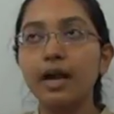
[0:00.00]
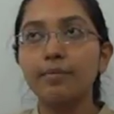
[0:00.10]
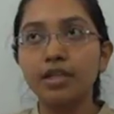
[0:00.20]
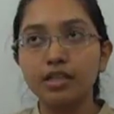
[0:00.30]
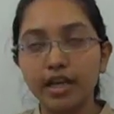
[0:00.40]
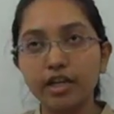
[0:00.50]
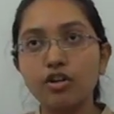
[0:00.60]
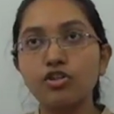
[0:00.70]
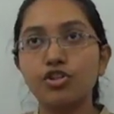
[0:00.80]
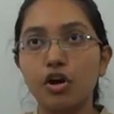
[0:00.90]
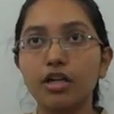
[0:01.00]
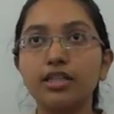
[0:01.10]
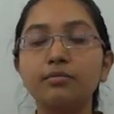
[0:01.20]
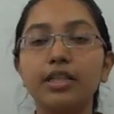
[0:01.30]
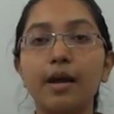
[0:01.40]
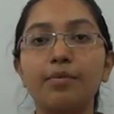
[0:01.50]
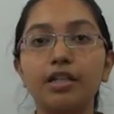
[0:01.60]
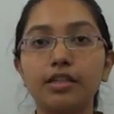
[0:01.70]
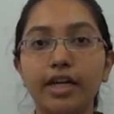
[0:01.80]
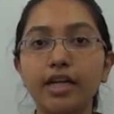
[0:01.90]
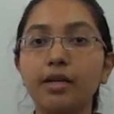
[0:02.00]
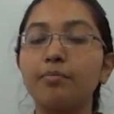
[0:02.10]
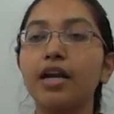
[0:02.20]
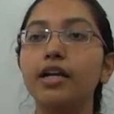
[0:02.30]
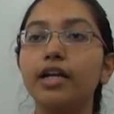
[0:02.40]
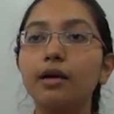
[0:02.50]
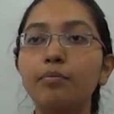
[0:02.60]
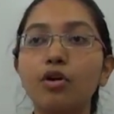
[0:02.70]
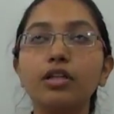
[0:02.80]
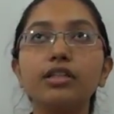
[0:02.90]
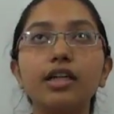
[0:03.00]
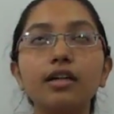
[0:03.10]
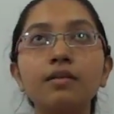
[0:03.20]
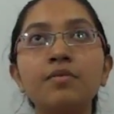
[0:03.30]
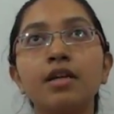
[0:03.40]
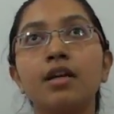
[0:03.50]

capital gain or short-term capital gain, depending upon the